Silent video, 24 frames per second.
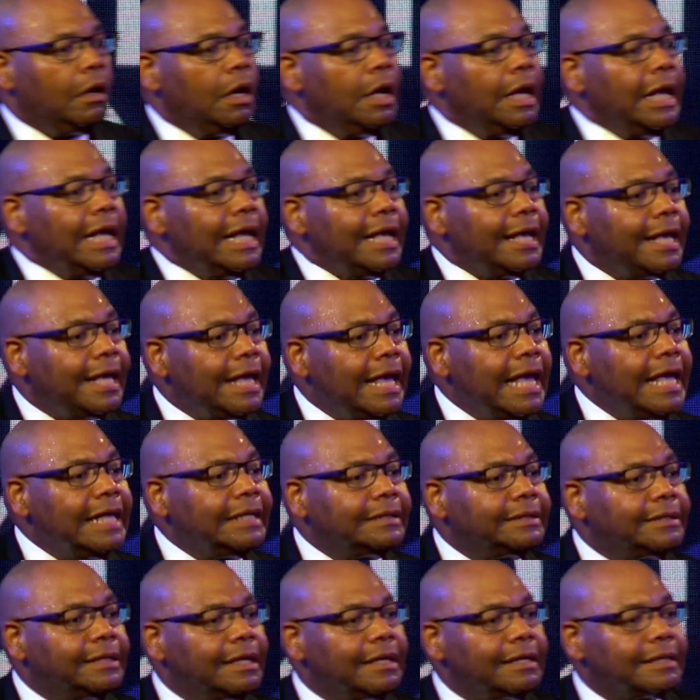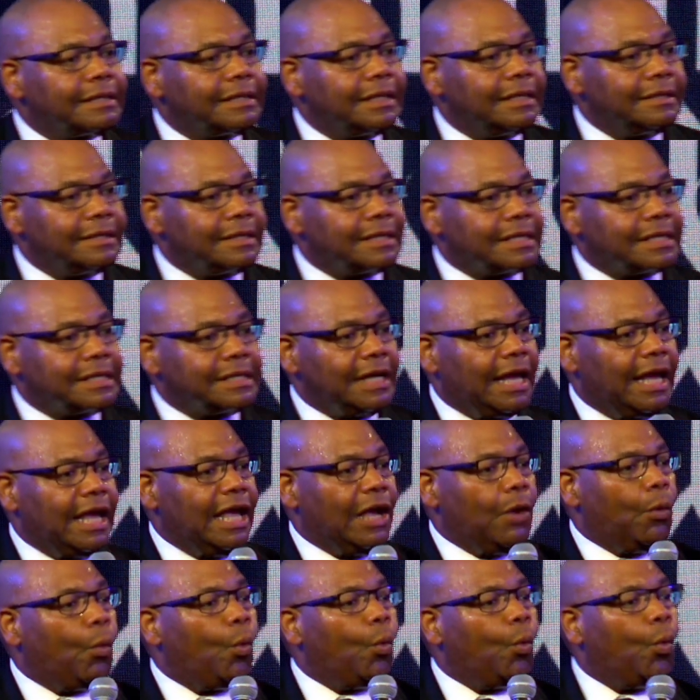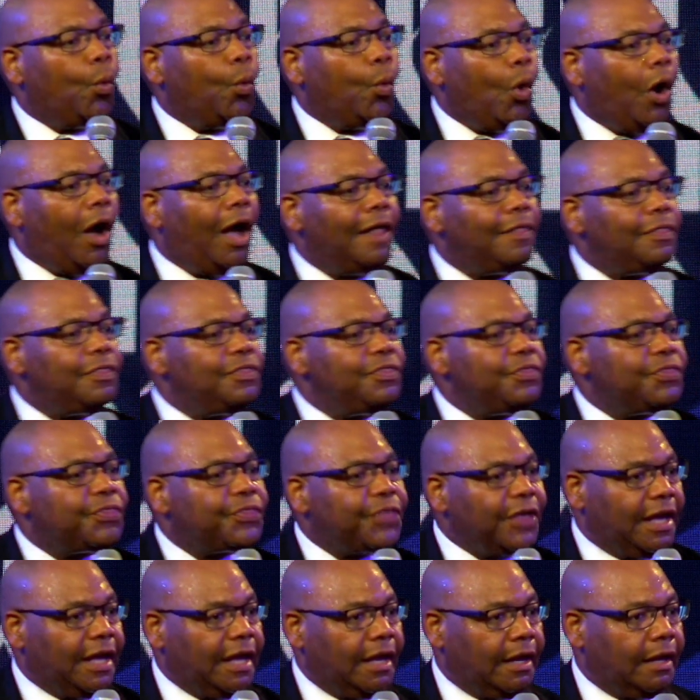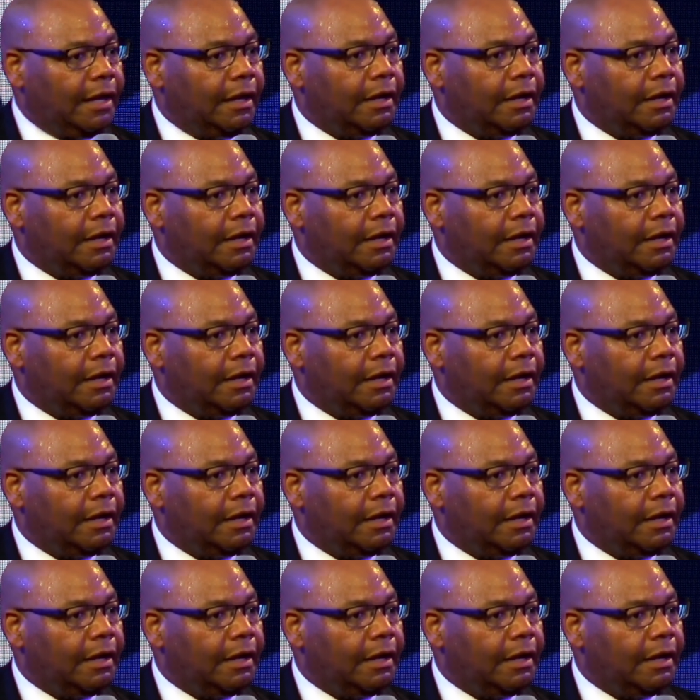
He doesn't say one thing.